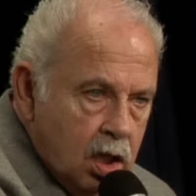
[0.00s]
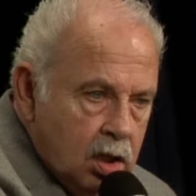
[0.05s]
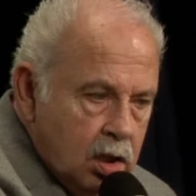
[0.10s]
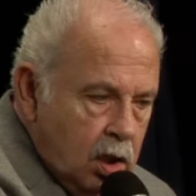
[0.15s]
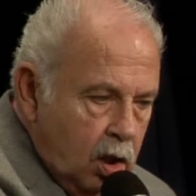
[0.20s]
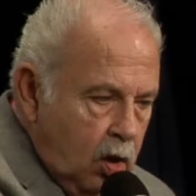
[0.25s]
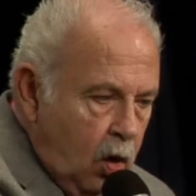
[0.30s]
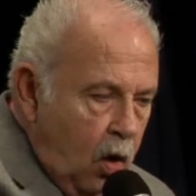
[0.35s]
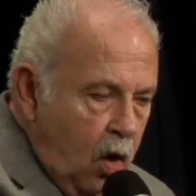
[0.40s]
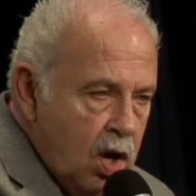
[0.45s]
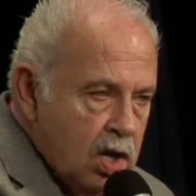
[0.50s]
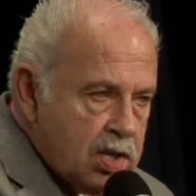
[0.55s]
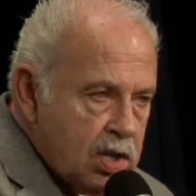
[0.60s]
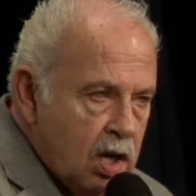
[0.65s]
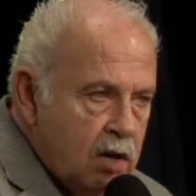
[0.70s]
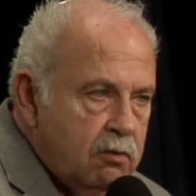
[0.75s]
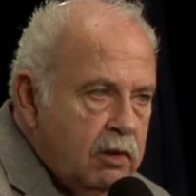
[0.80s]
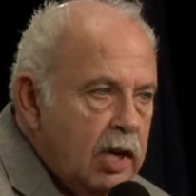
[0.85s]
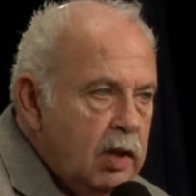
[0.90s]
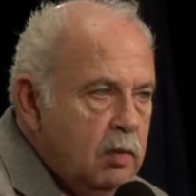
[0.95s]
The laws
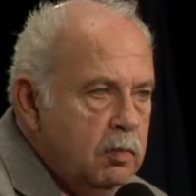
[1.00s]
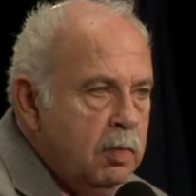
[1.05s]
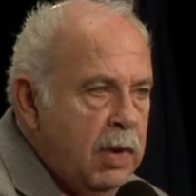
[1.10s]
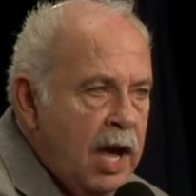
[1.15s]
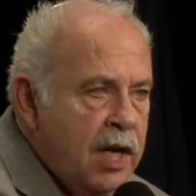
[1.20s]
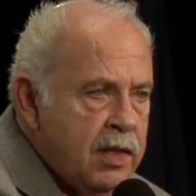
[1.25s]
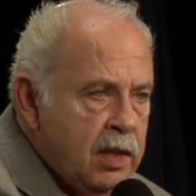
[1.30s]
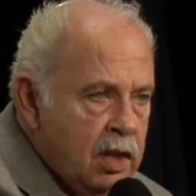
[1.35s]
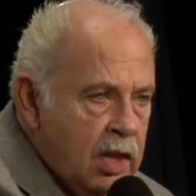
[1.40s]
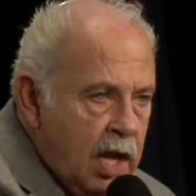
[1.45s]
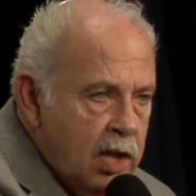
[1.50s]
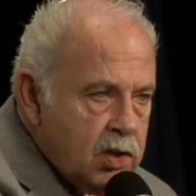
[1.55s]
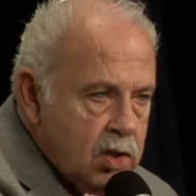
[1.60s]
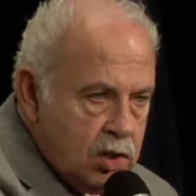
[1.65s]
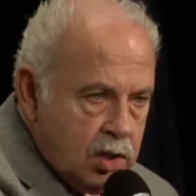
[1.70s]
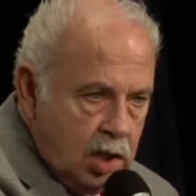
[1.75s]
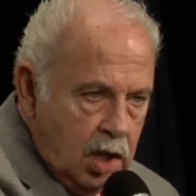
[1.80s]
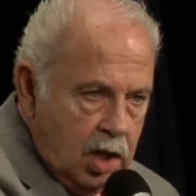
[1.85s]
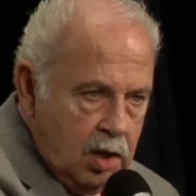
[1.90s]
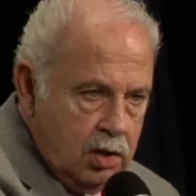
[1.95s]
are written by the
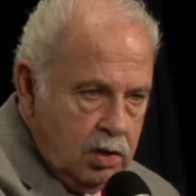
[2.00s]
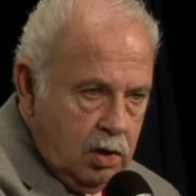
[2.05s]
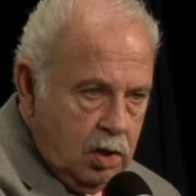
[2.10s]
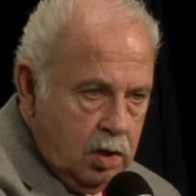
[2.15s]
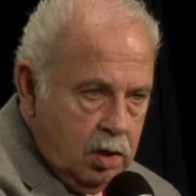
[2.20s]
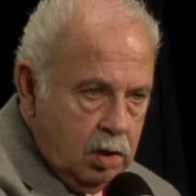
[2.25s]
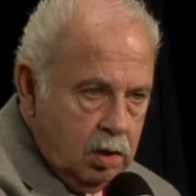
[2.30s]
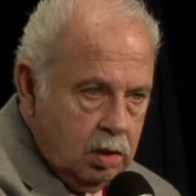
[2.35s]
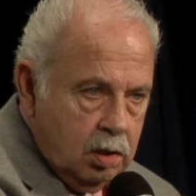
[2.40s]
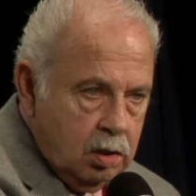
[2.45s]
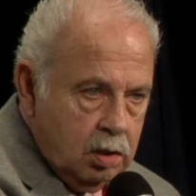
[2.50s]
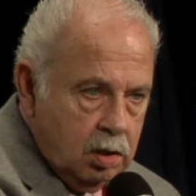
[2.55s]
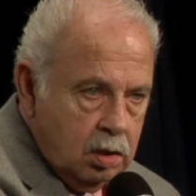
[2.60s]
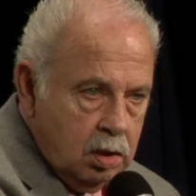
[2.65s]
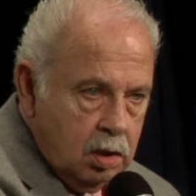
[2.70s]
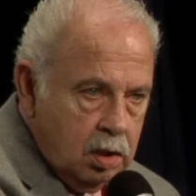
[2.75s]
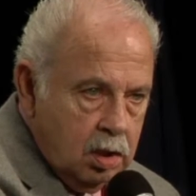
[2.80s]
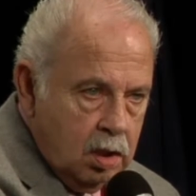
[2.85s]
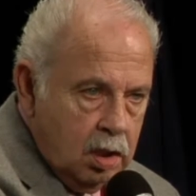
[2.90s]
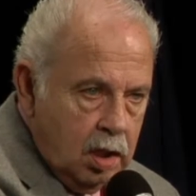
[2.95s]
legislature
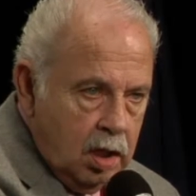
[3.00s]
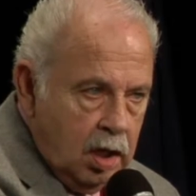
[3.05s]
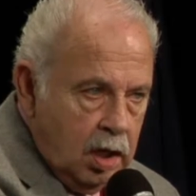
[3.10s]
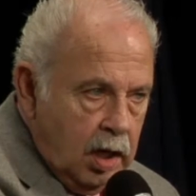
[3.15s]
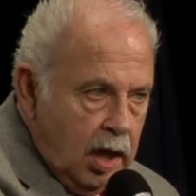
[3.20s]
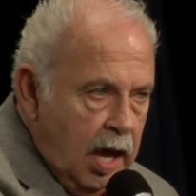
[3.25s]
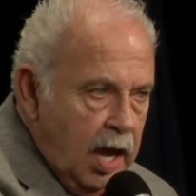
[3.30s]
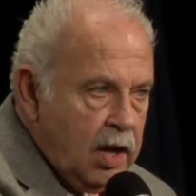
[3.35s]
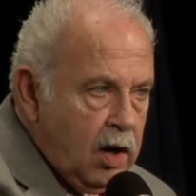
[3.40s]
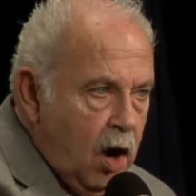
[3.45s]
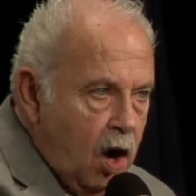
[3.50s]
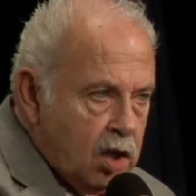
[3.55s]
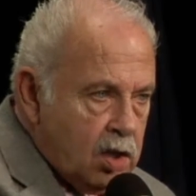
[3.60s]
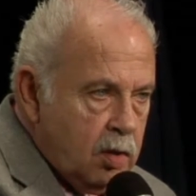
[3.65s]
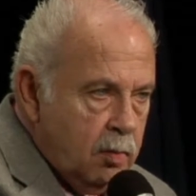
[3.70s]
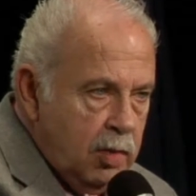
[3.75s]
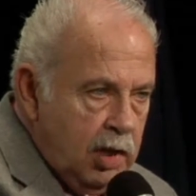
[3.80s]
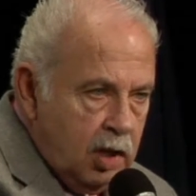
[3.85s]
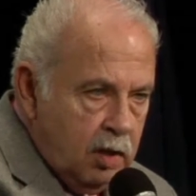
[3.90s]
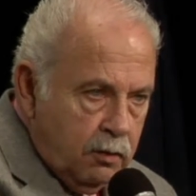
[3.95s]
and are to
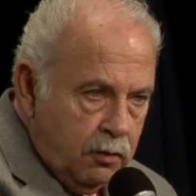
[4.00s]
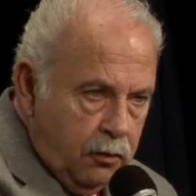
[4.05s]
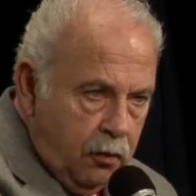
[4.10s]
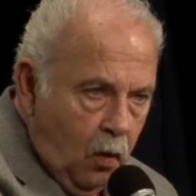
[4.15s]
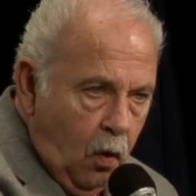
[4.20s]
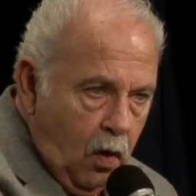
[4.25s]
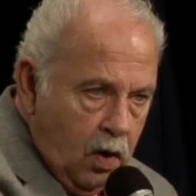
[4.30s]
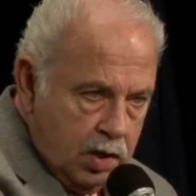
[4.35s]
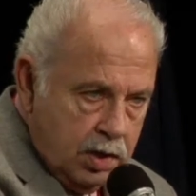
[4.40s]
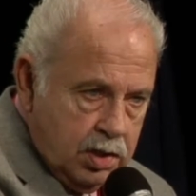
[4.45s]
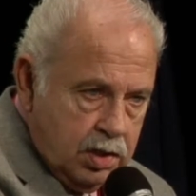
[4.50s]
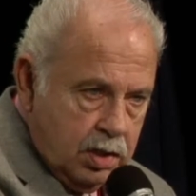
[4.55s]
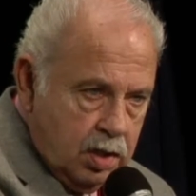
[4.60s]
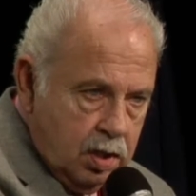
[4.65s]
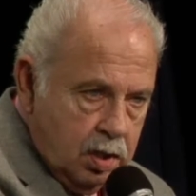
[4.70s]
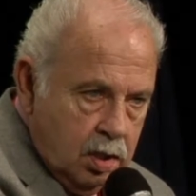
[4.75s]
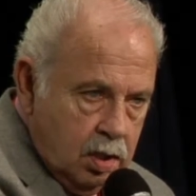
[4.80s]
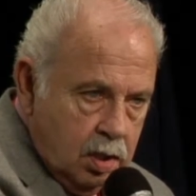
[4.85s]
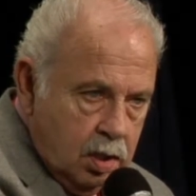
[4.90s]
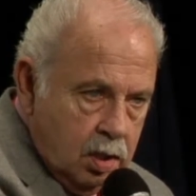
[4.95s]
be enforced
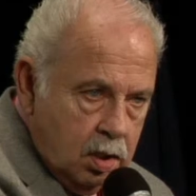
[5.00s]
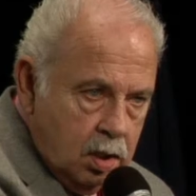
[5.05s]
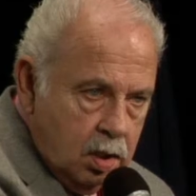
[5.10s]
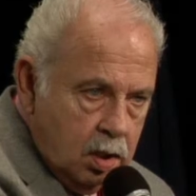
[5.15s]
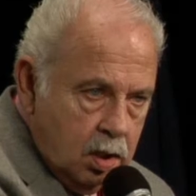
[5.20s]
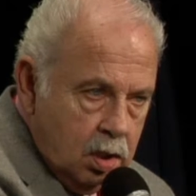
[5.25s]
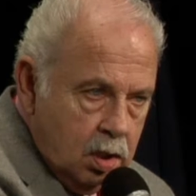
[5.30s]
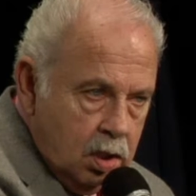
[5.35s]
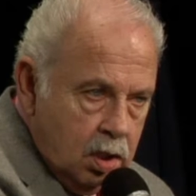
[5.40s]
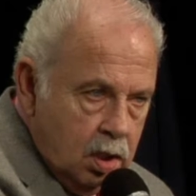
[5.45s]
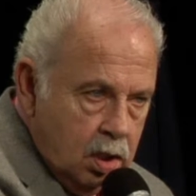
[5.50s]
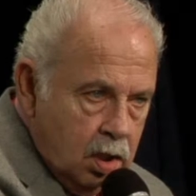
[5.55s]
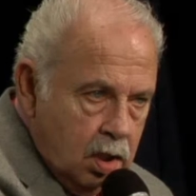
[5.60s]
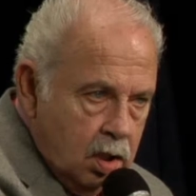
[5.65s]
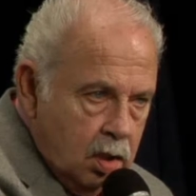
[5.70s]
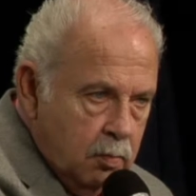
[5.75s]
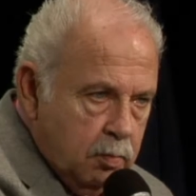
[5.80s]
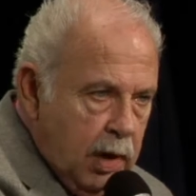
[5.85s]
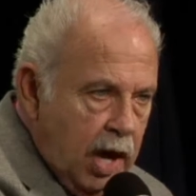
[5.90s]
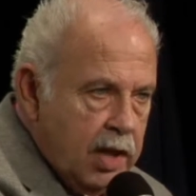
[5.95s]

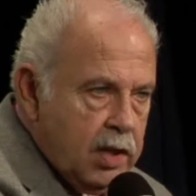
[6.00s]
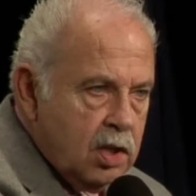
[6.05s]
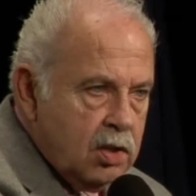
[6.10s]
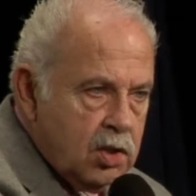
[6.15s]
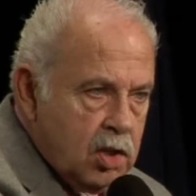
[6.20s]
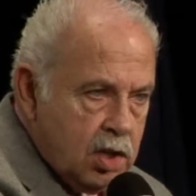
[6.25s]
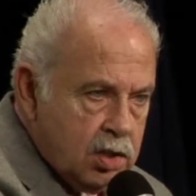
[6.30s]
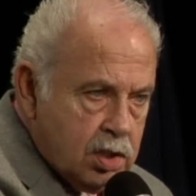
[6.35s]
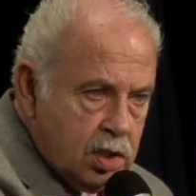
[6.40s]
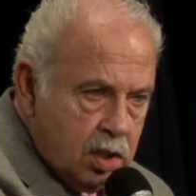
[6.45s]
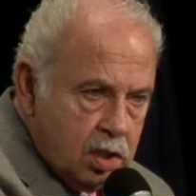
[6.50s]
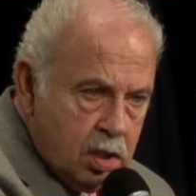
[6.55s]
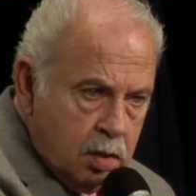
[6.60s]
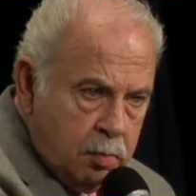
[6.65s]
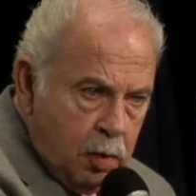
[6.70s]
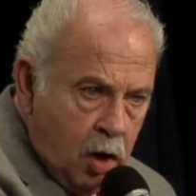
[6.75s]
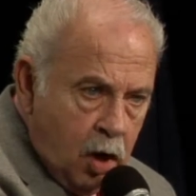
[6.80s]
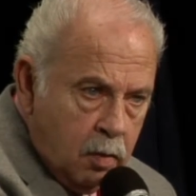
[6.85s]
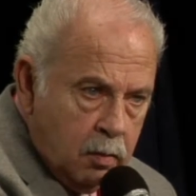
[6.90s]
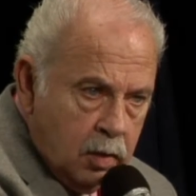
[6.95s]
by the Justice
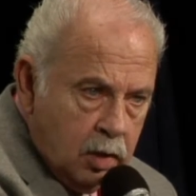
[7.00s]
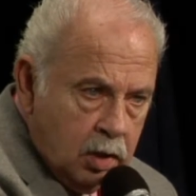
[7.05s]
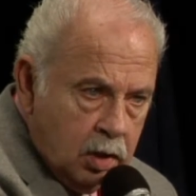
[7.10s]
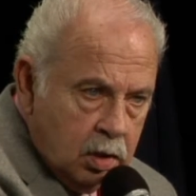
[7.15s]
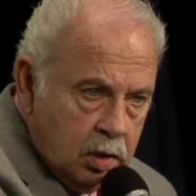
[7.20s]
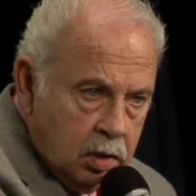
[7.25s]
Department.